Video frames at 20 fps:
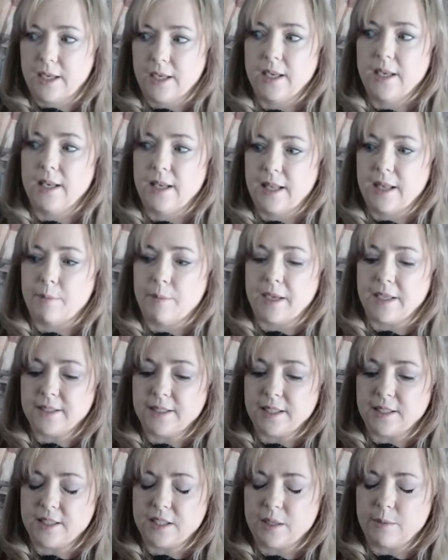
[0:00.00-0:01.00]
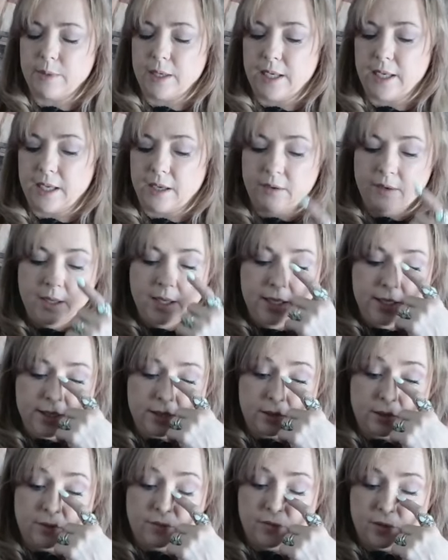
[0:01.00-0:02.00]
that makes sense to me now.
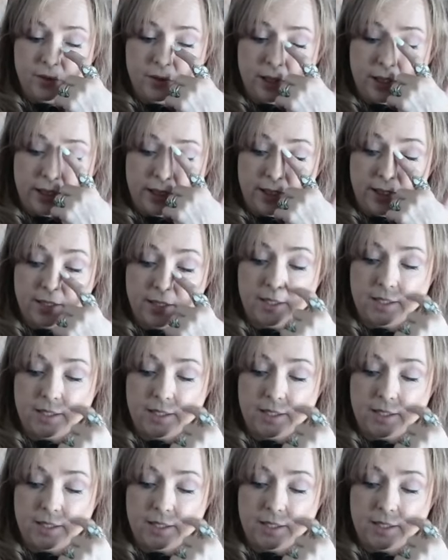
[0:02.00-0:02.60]
So I feel like,